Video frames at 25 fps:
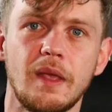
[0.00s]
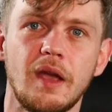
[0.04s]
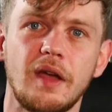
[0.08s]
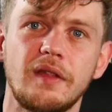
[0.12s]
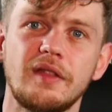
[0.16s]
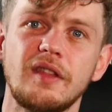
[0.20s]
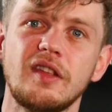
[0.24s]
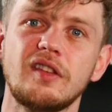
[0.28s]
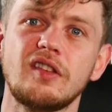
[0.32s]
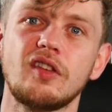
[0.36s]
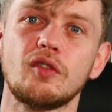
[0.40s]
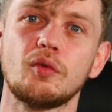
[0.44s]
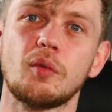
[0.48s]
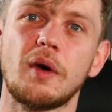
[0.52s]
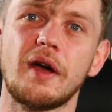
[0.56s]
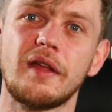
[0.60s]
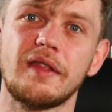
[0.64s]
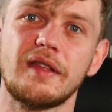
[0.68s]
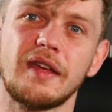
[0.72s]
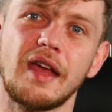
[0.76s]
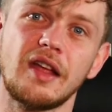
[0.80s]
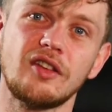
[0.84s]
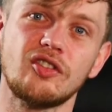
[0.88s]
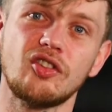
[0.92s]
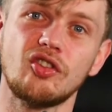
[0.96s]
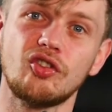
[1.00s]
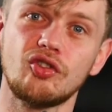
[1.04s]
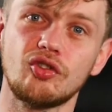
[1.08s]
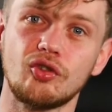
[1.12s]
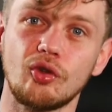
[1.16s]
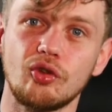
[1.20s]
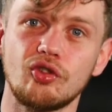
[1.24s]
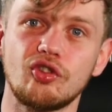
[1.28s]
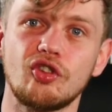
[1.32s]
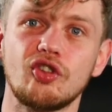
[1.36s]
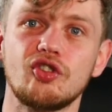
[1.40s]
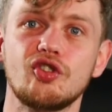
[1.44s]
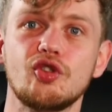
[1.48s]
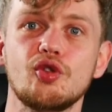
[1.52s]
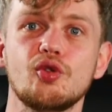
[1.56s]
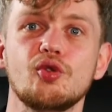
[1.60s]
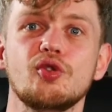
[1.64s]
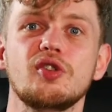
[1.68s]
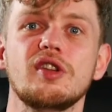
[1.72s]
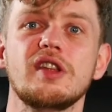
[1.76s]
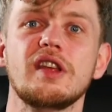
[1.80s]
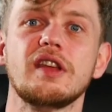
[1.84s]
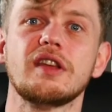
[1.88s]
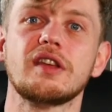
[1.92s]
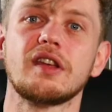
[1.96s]
And this is why the Edge is such a
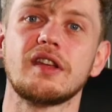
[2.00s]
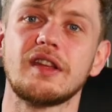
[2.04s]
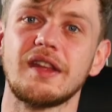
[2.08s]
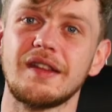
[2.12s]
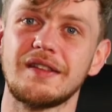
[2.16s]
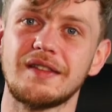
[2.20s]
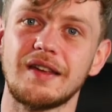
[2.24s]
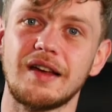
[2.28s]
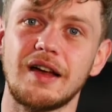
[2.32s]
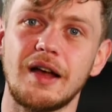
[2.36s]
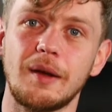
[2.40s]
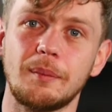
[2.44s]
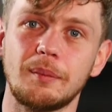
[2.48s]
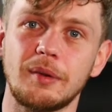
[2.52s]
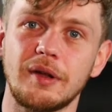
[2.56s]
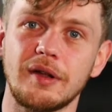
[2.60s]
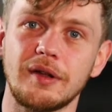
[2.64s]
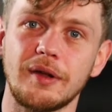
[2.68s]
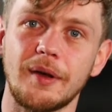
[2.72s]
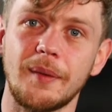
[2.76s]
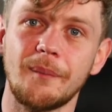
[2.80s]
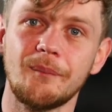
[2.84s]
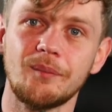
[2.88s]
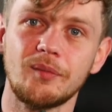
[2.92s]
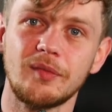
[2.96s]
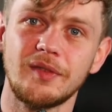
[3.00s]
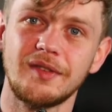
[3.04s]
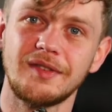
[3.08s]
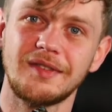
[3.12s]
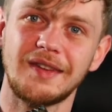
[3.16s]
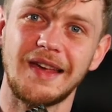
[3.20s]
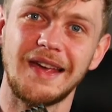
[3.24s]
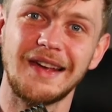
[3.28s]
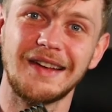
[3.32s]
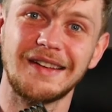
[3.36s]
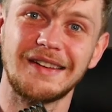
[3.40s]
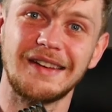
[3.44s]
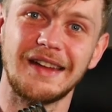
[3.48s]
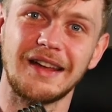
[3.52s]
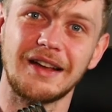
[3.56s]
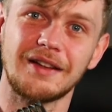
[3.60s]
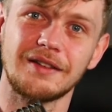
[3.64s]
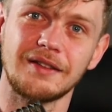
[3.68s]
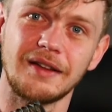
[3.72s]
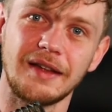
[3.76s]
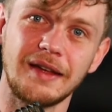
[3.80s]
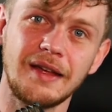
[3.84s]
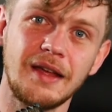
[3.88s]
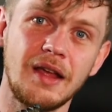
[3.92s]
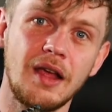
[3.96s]
unique guitar player.
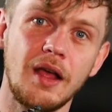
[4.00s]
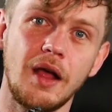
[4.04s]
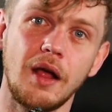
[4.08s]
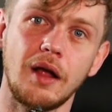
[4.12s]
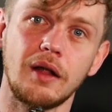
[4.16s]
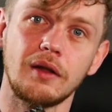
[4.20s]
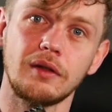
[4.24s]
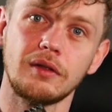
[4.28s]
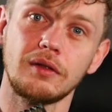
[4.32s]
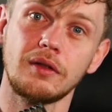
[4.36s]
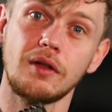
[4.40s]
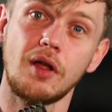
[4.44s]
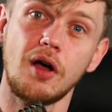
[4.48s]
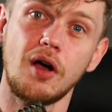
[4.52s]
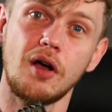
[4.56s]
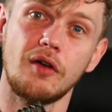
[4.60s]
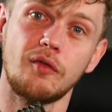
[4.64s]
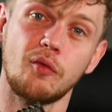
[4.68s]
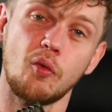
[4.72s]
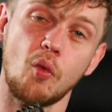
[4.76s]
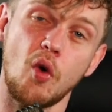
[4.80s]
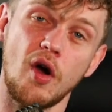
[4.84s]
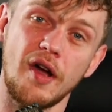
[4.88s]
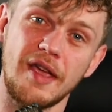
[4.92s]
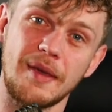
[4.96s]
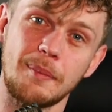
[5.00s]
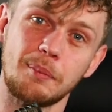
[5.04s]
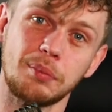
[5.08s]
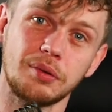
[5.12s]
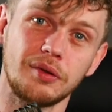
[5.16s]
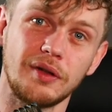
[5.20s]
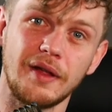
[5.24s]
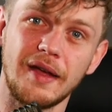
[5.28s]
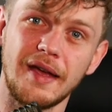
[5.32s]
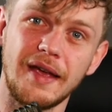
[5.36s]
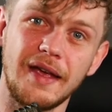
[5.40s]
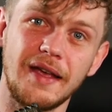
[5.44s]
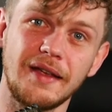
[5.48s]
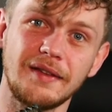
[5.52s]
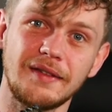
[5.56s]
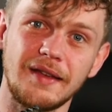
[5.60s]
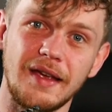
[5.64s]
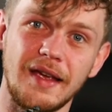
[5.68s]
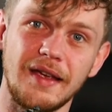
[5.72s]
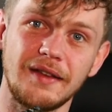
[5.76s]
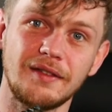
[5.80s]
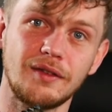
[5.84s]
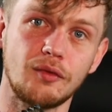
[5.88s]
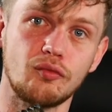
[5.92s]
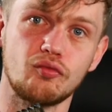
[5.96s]
Technically, a lot of what he plays
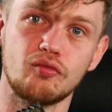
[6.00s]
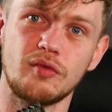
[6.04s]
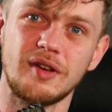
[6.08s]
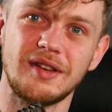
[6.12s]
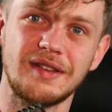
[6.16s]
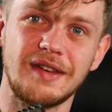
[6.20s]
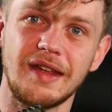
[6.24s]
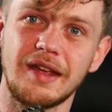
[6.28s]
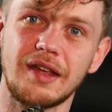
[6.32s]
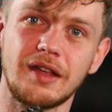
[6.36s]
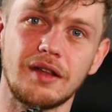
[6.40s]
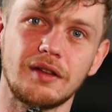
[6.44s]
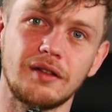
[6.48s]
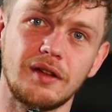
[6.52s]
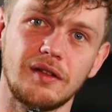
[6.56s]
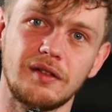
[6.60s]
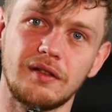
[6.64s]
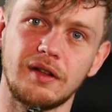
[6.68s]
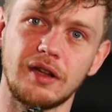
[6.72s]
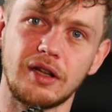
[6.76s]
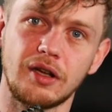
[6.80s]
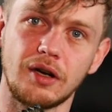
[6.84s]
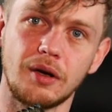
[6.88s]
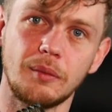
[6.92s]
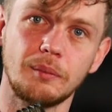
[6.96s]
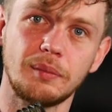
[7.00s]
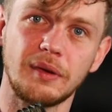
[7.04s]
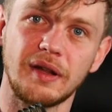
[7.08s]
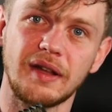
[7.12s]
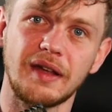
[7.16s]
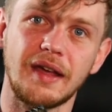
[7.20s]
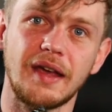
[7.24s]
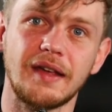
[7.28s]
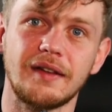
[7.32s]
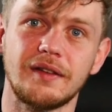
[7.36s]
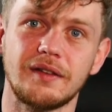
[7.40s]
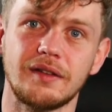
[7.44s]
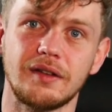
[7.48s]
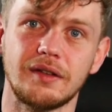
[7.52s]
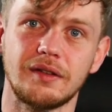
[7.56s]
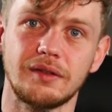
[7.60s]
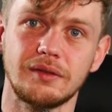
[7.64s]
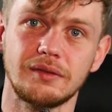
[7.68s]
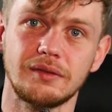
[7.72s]
isn't ridiculously complicated,